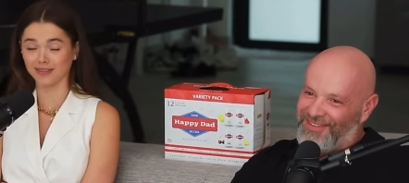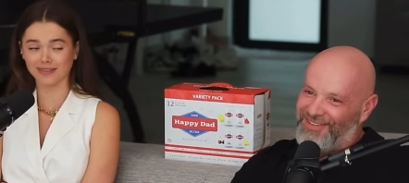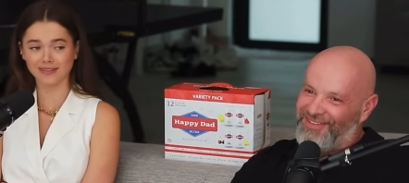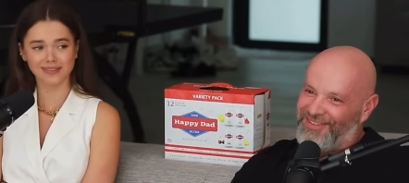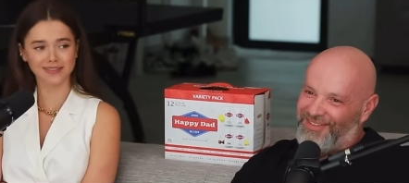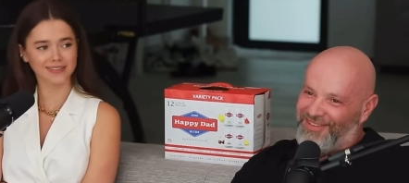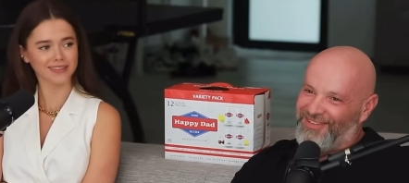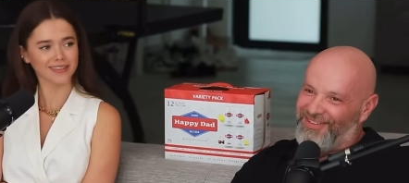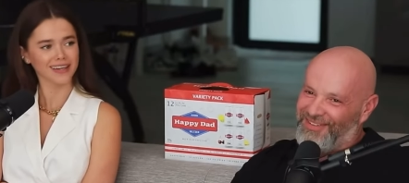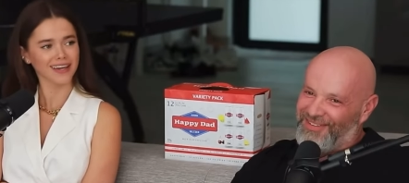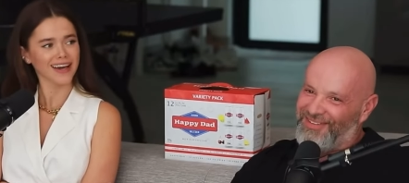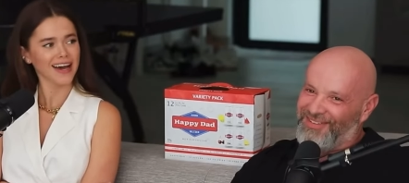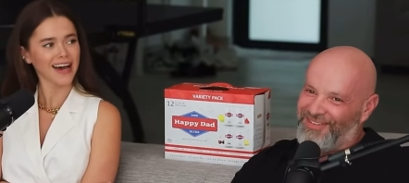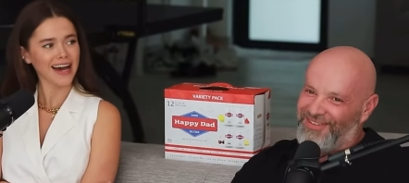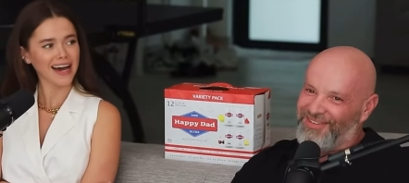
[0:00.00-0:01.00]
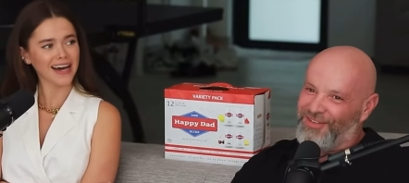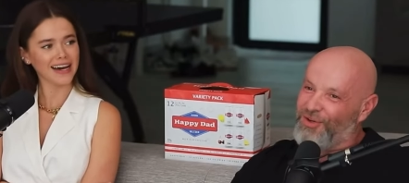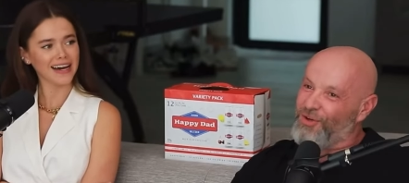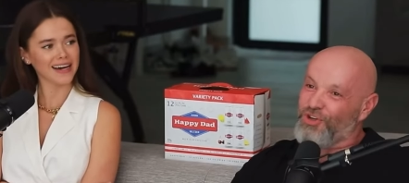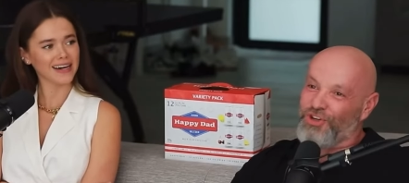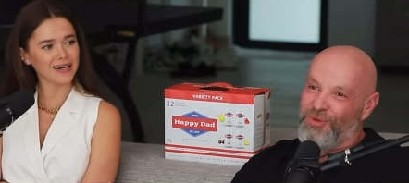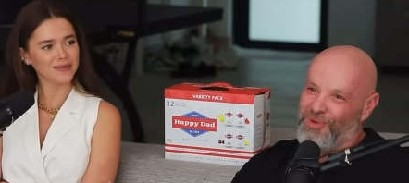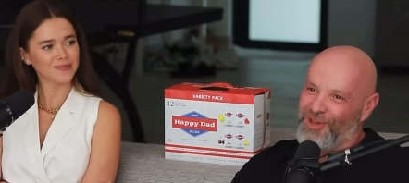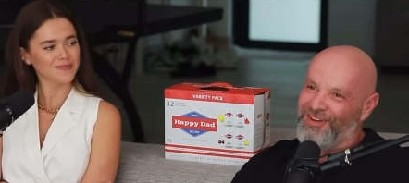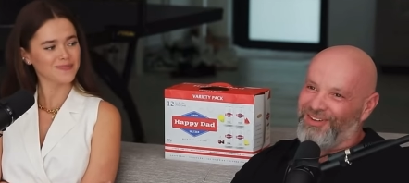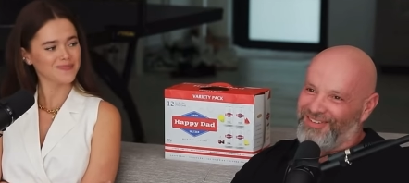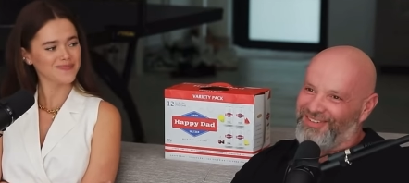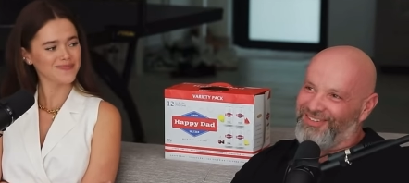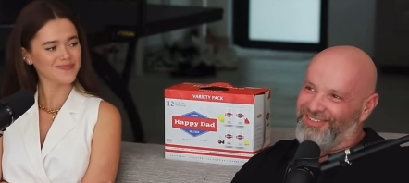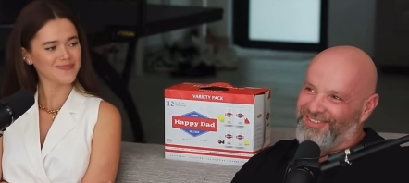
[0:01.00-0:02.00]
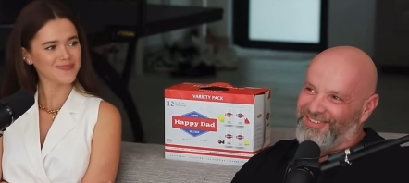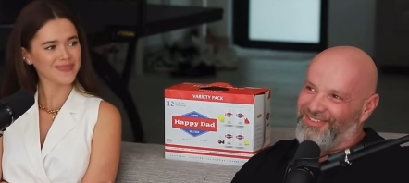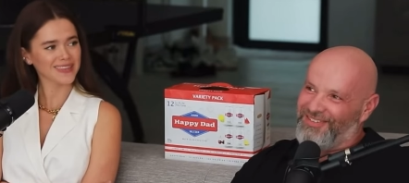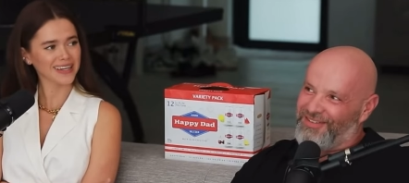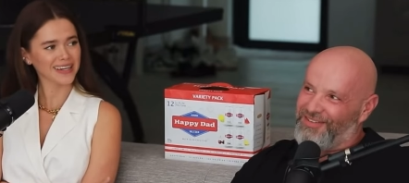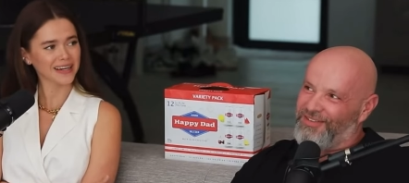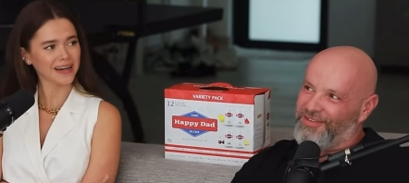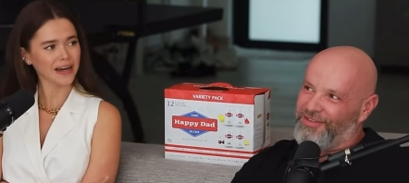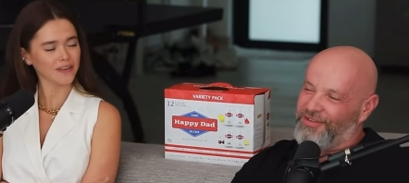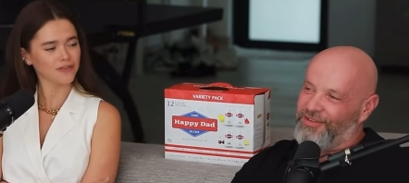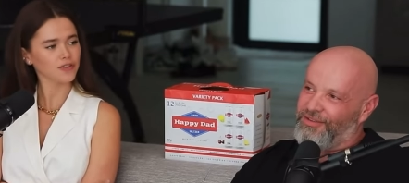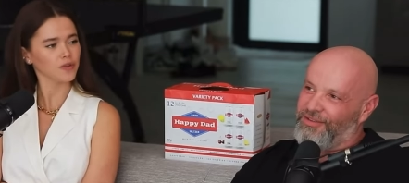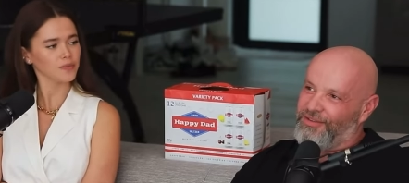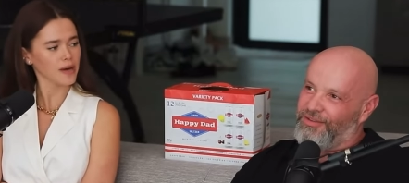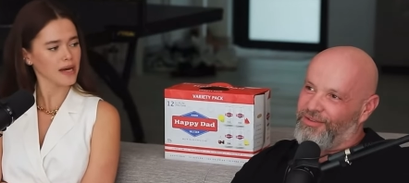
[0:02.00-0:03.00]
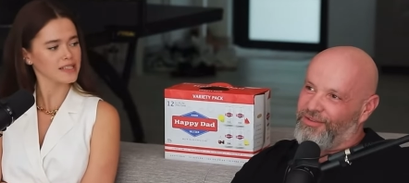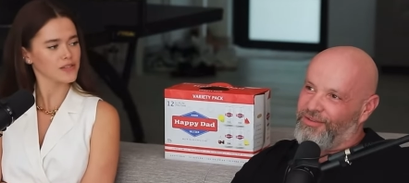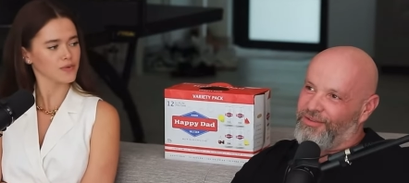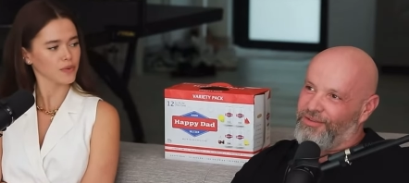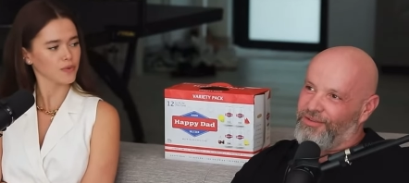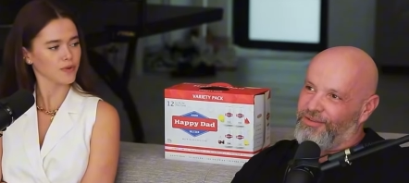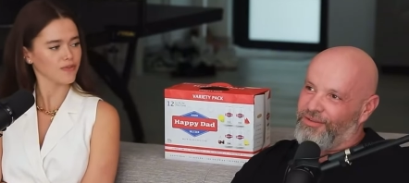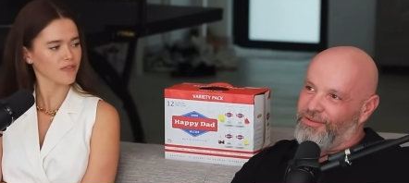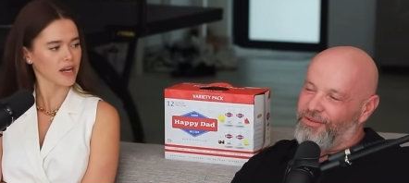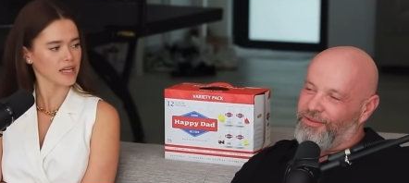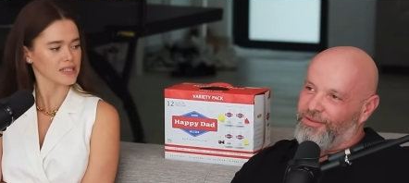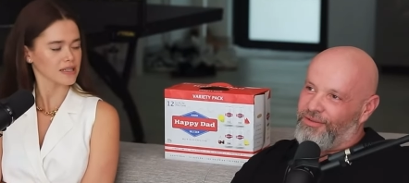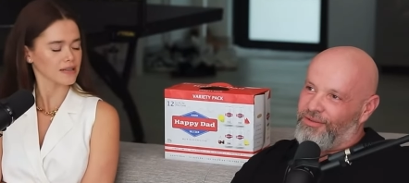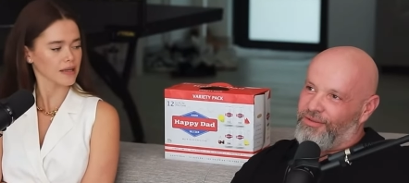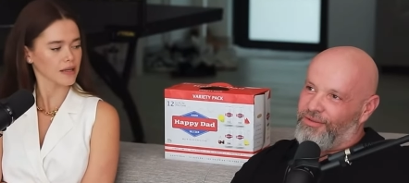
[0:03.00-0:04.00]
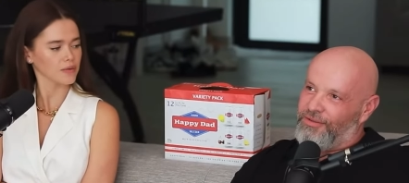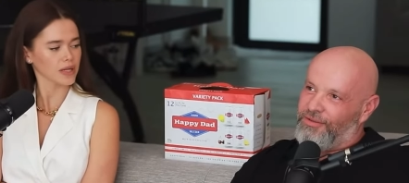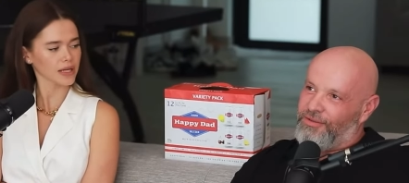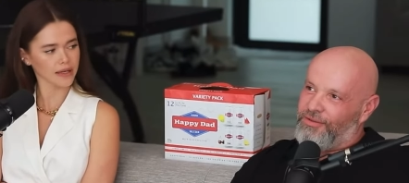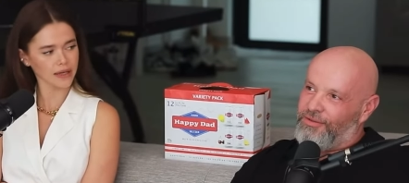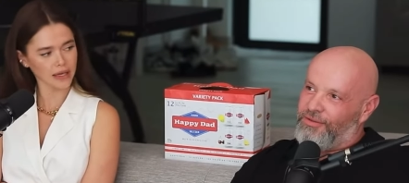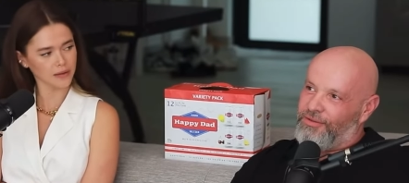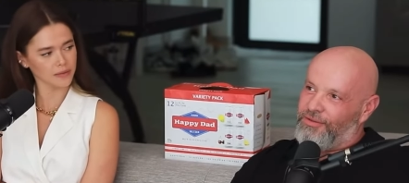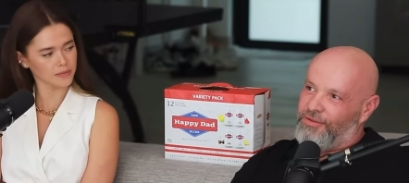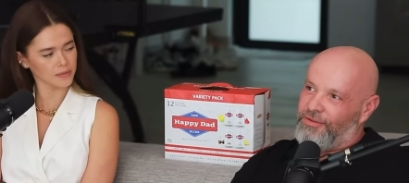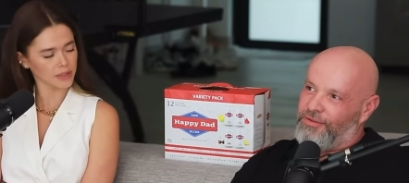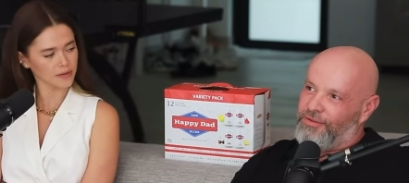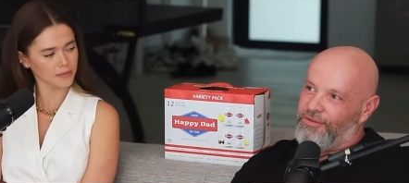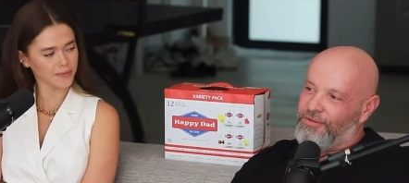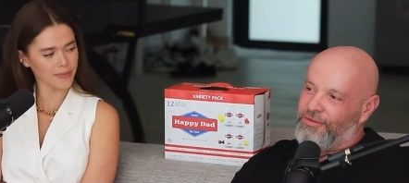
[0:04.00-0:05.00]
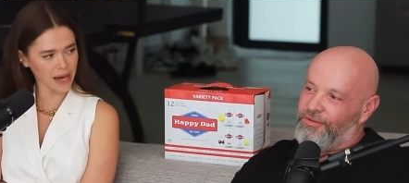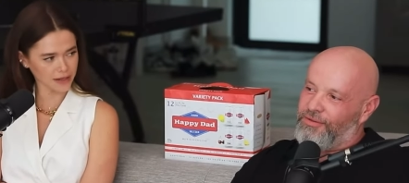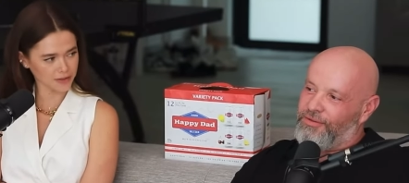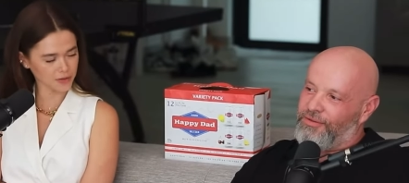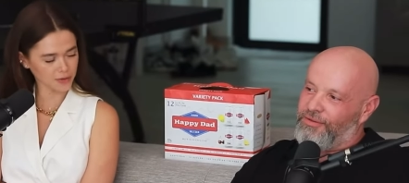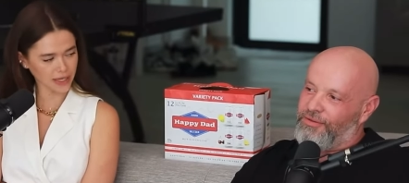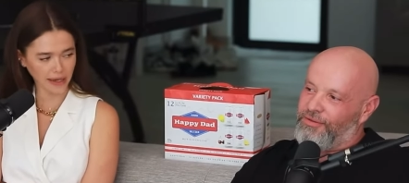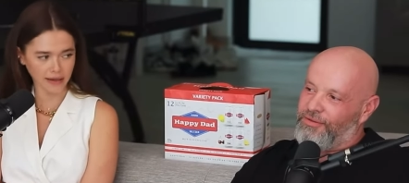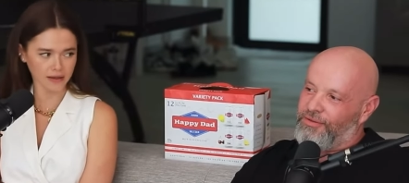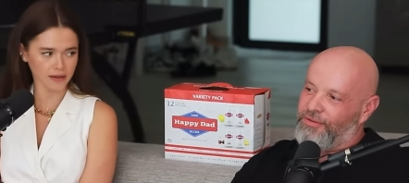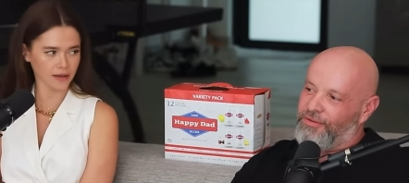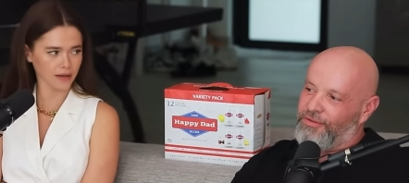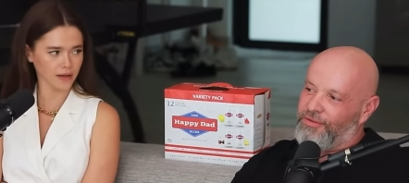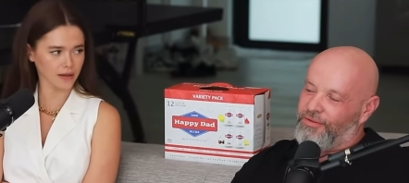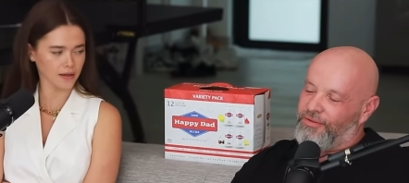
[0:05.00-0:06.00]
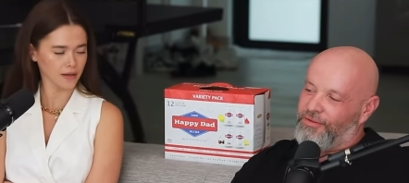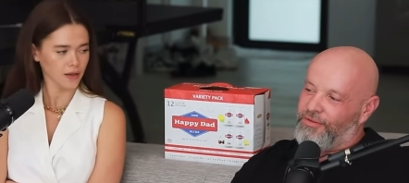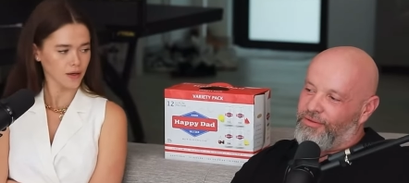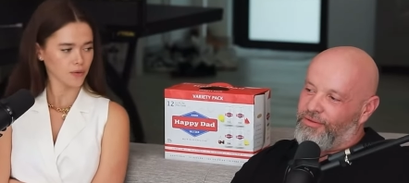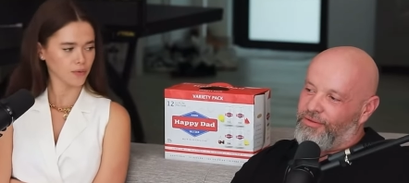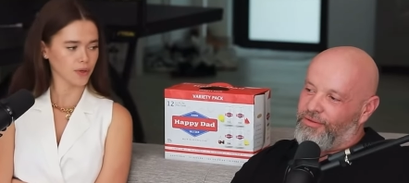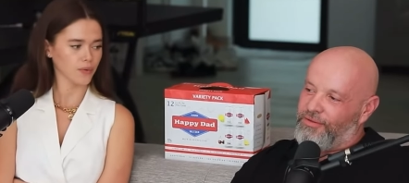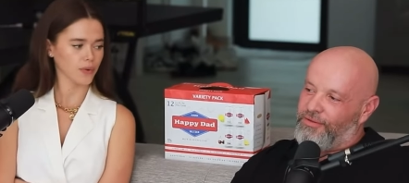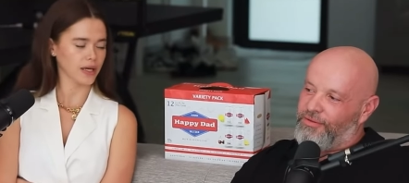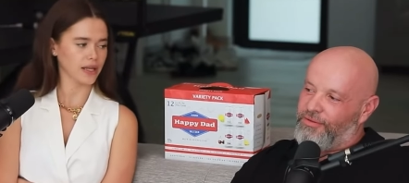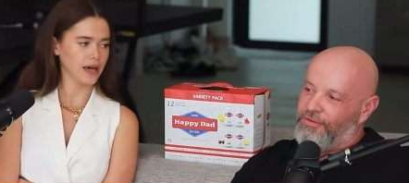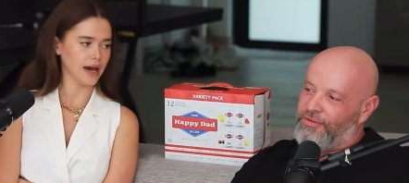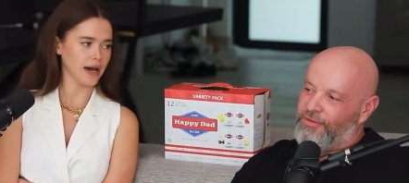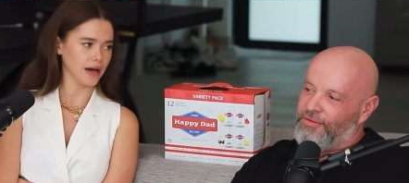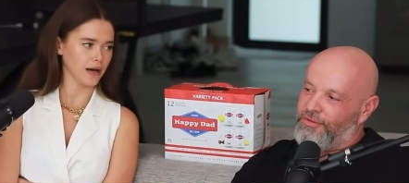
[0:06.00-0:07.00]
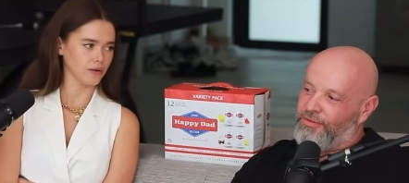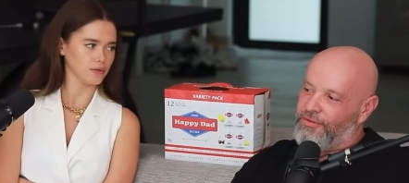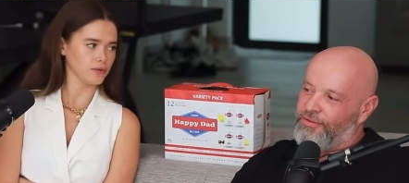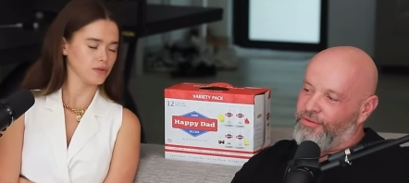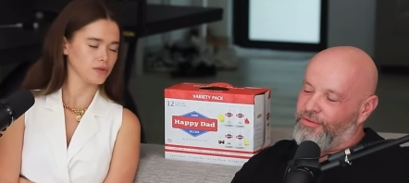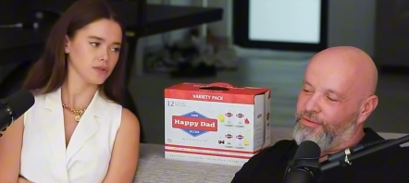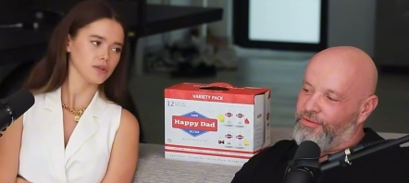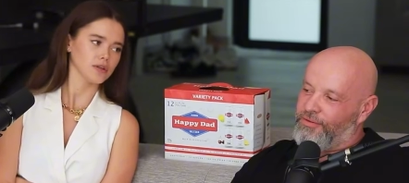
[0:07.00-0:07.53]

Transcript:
Speaker 1: tequila, yeah. Um, no, a few months we were friends, and then when I came back to Canada, we went out